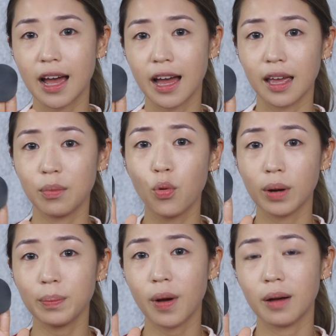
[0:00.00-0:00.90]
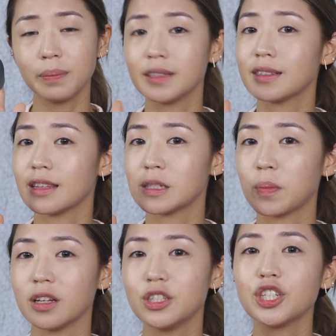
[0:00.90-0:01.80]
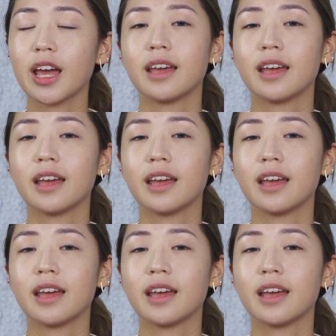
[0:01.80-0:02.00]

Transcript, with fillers: pump into the sponge